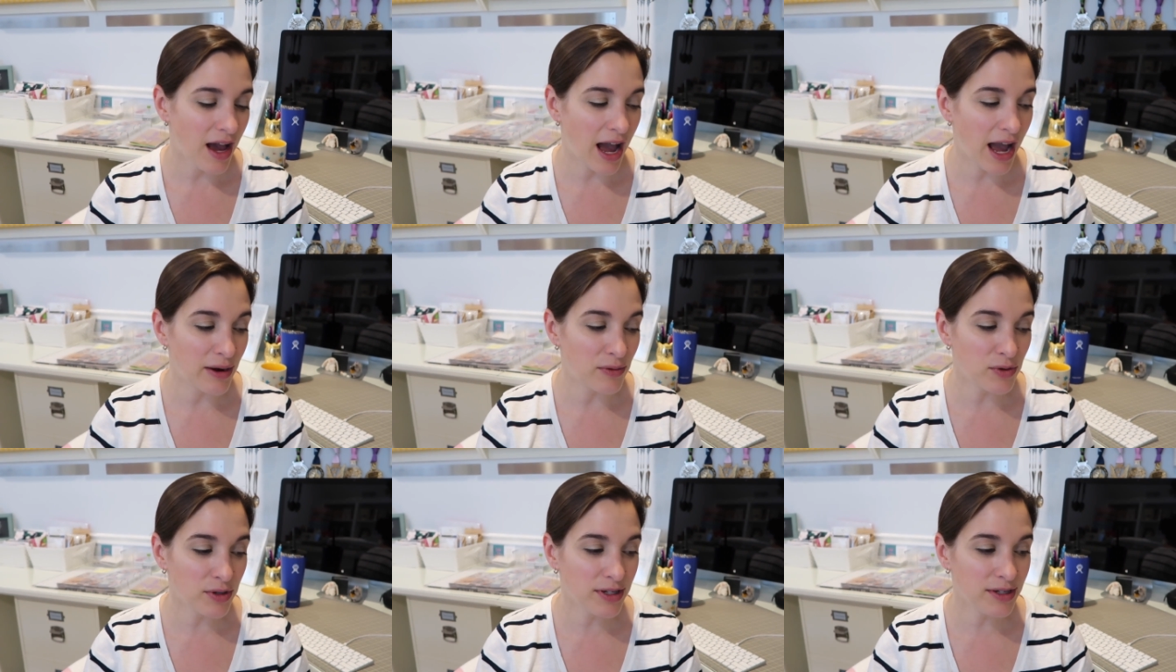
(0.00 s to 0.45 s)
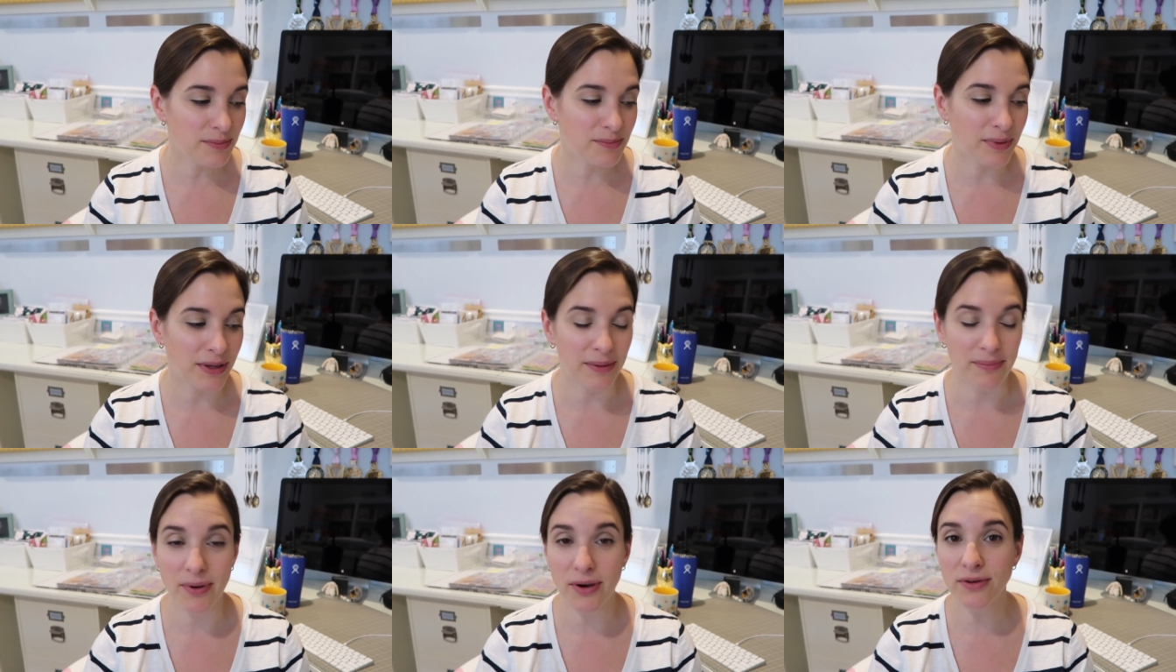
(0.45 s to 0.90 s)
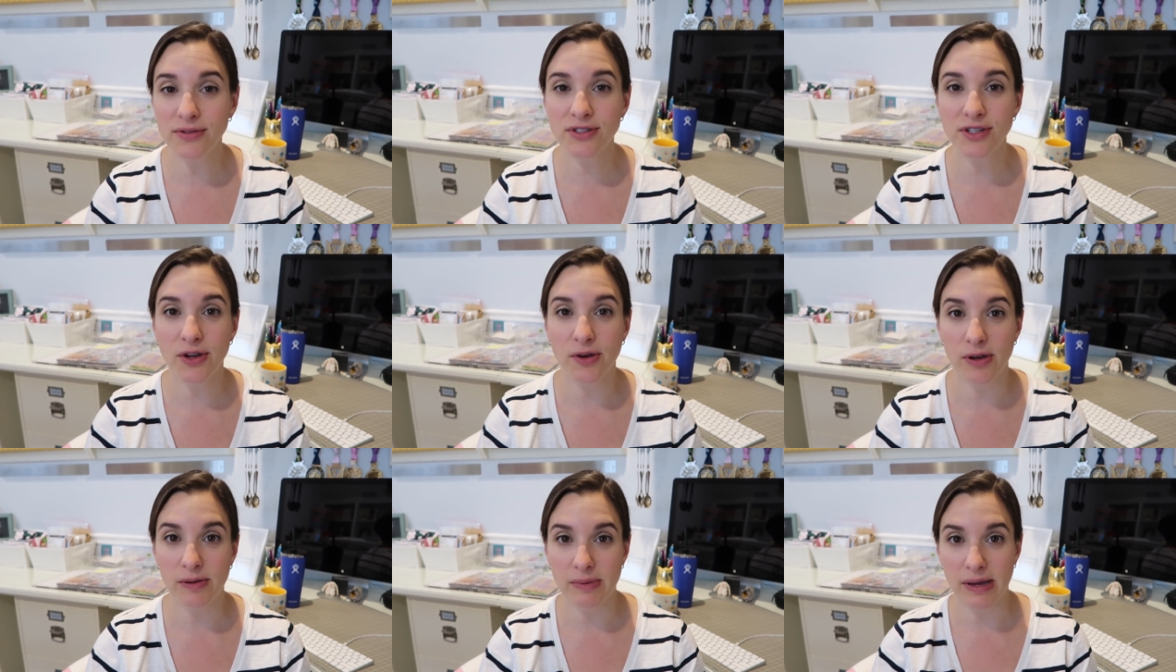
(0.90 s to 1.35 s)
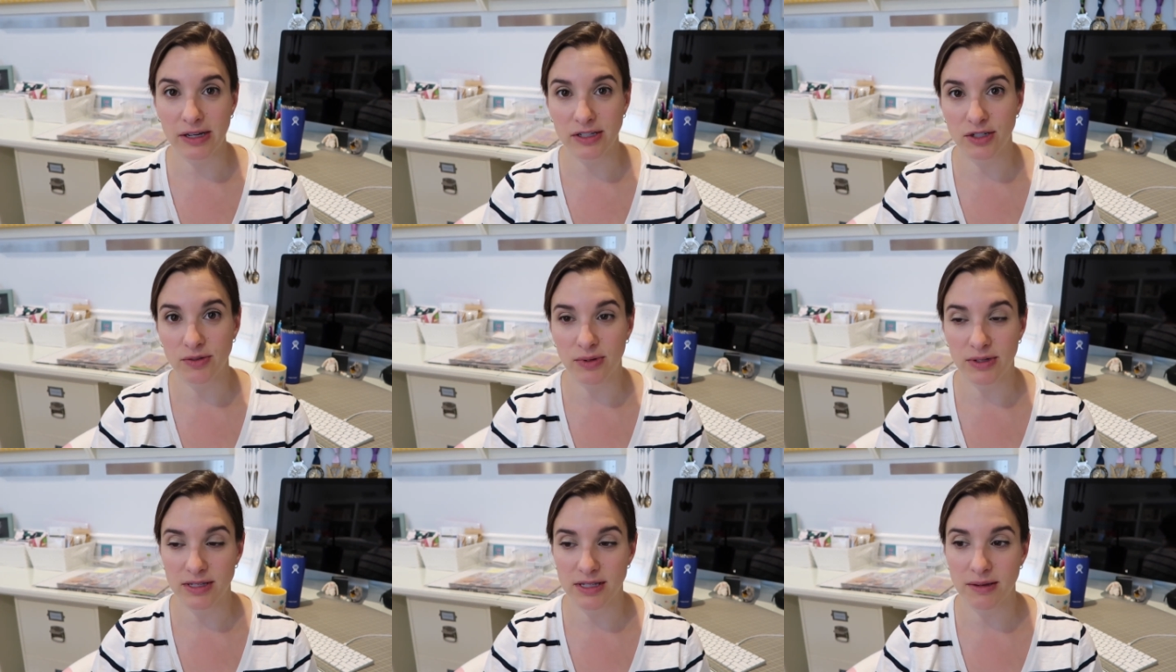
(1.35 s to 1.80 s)
I wouldn't be opposed to going back
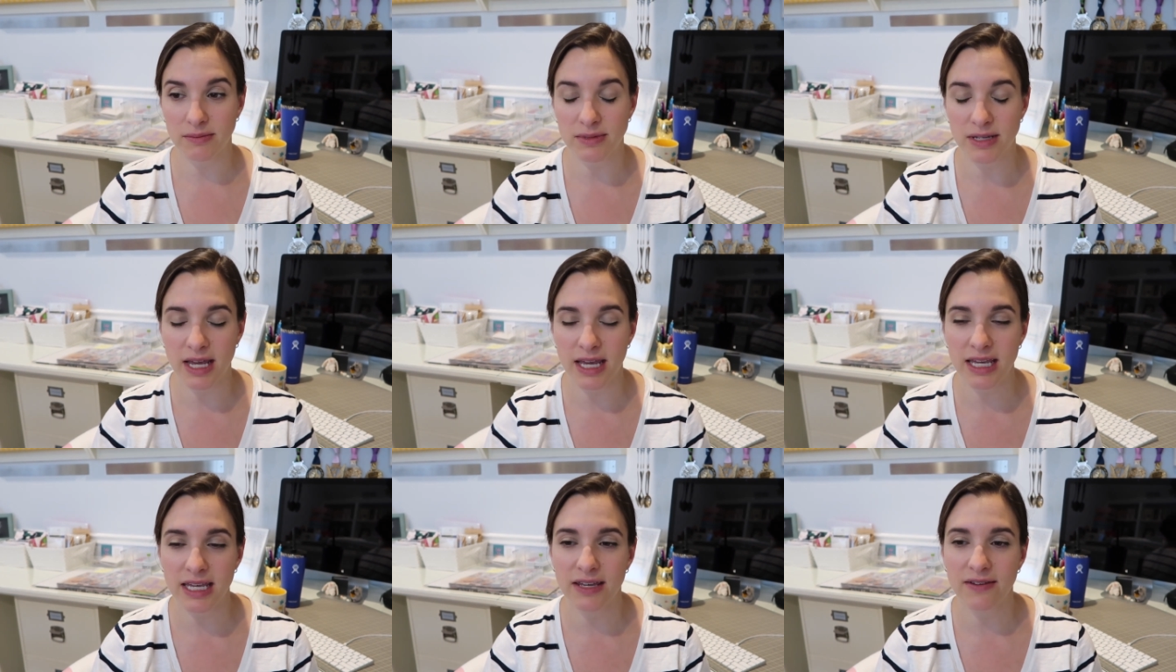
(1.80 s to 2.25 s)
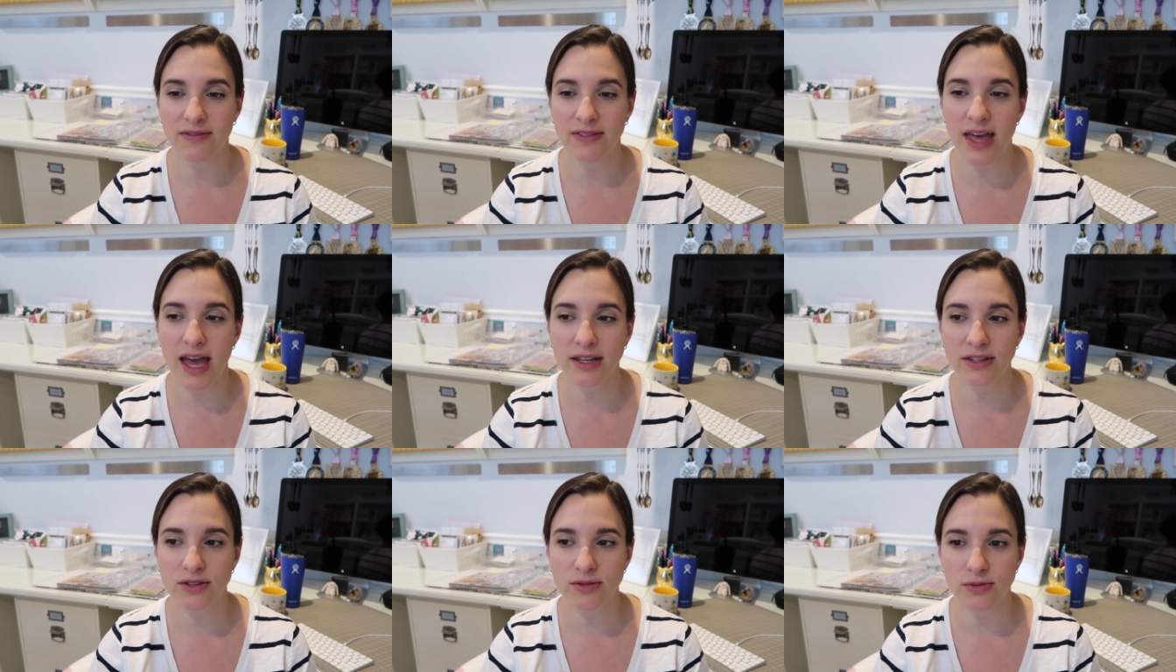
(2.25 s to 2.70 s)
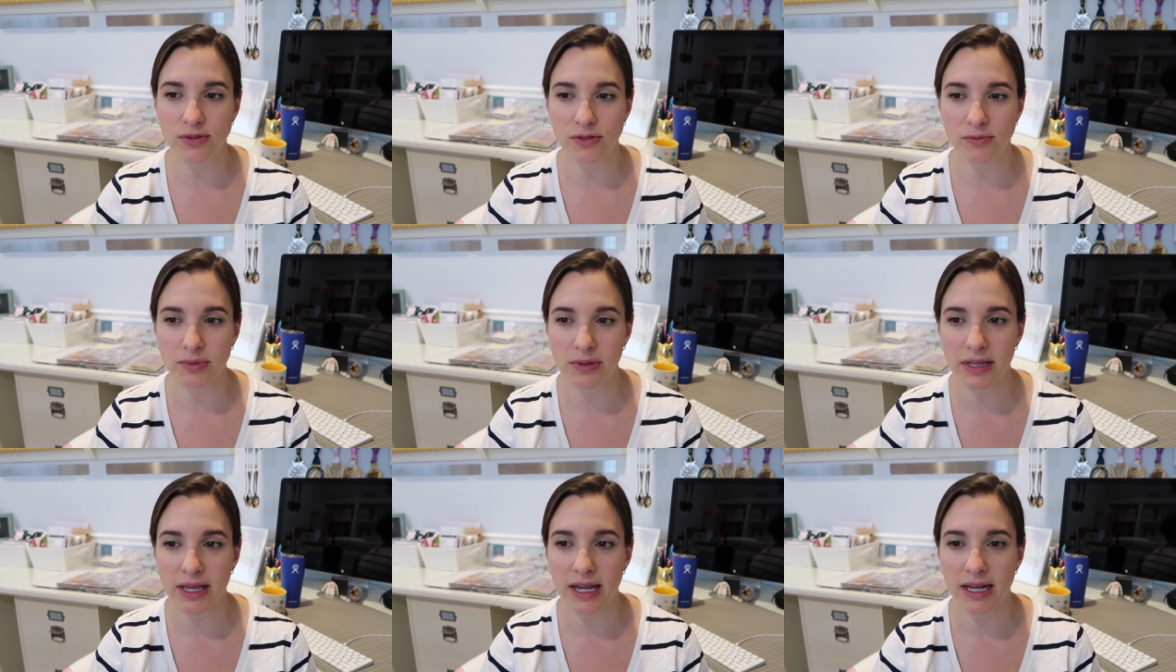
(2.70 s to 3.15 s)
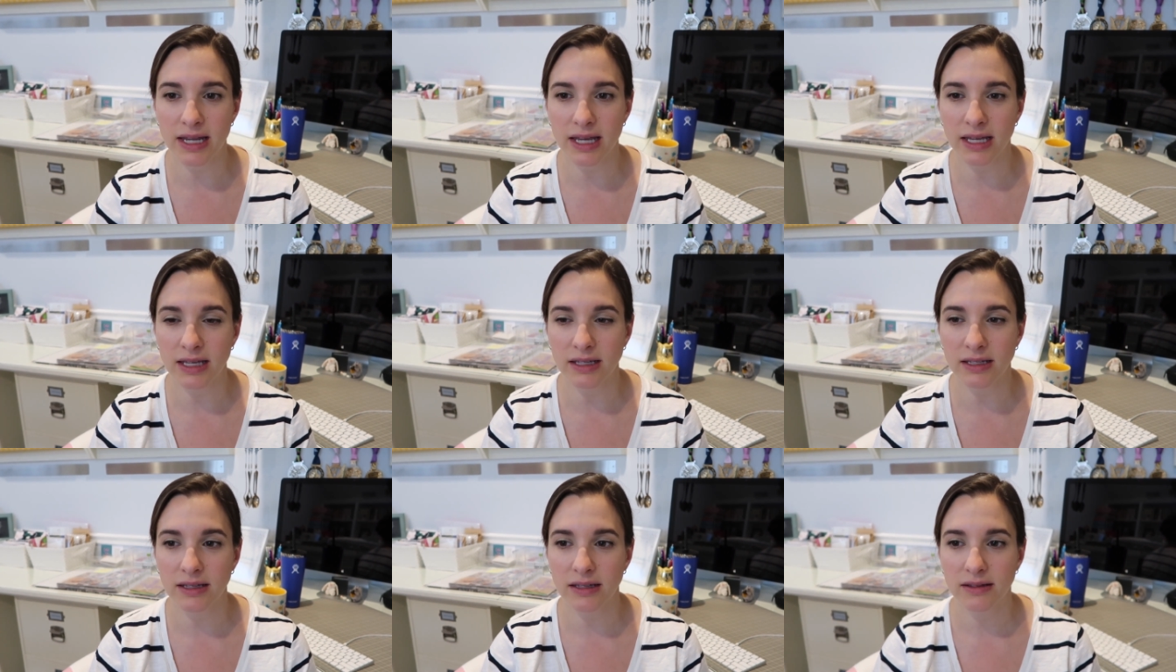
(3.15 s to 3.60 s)
to one someday if that sort of
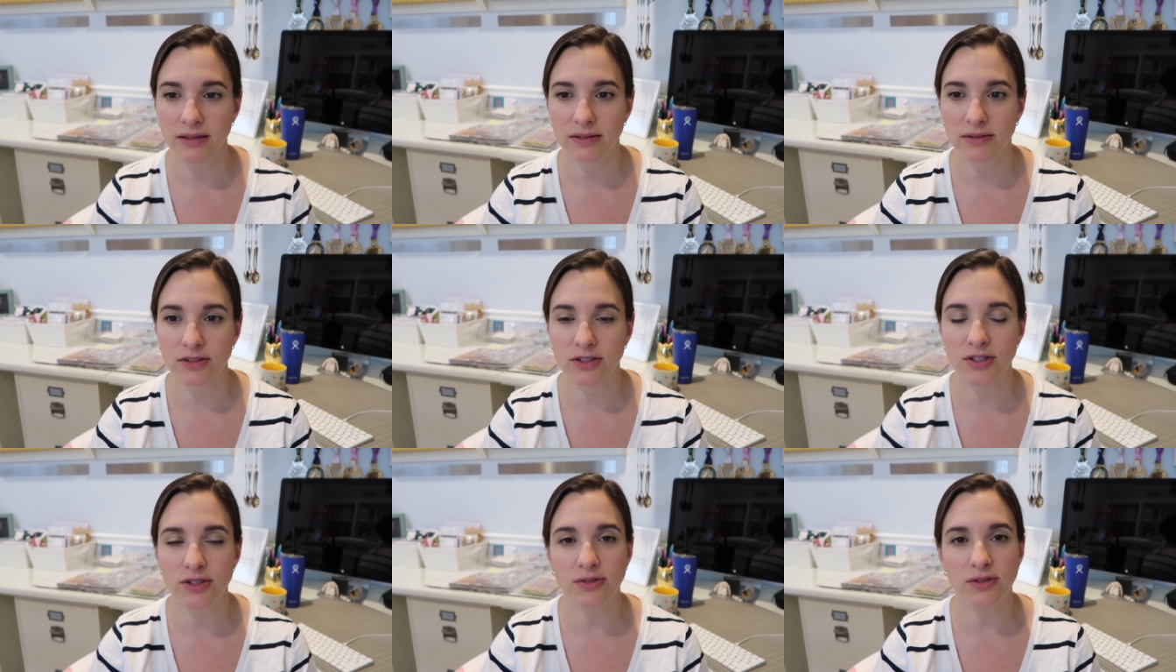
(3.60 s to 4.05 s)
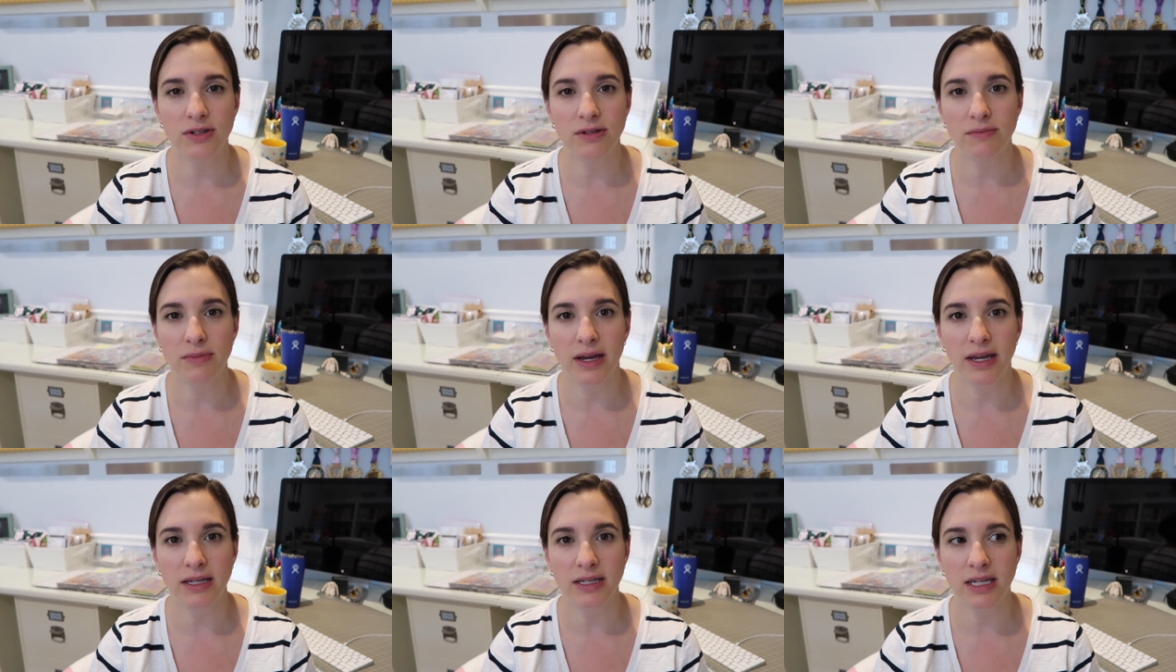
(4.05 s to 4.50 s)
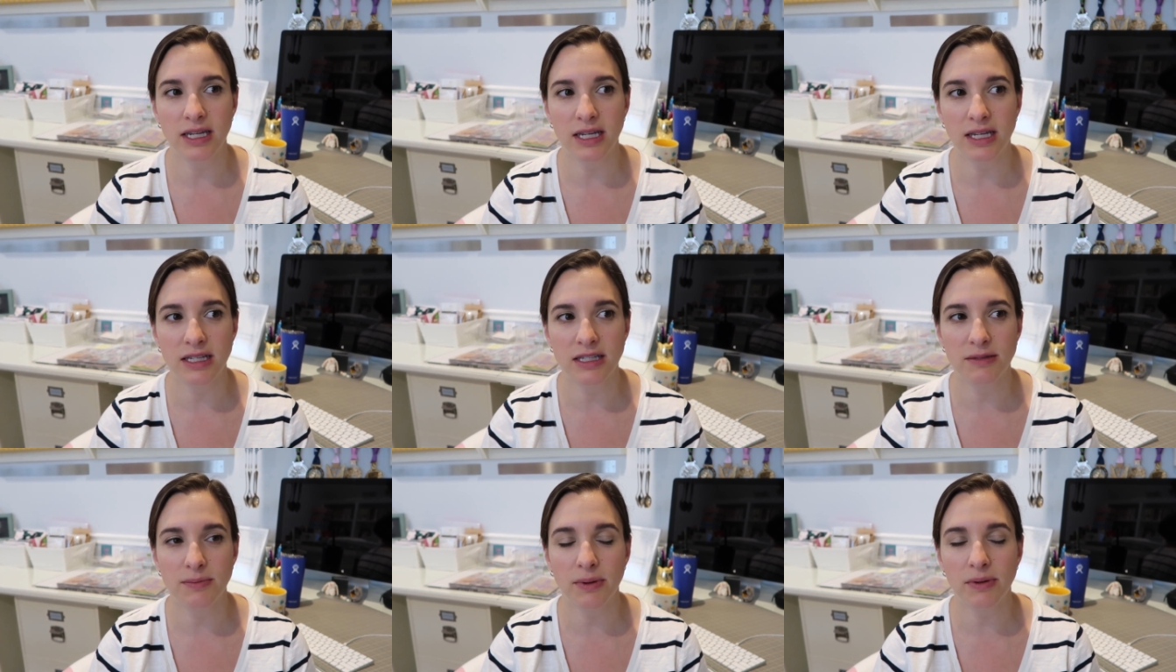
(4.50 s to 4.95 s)
planning suited my needs.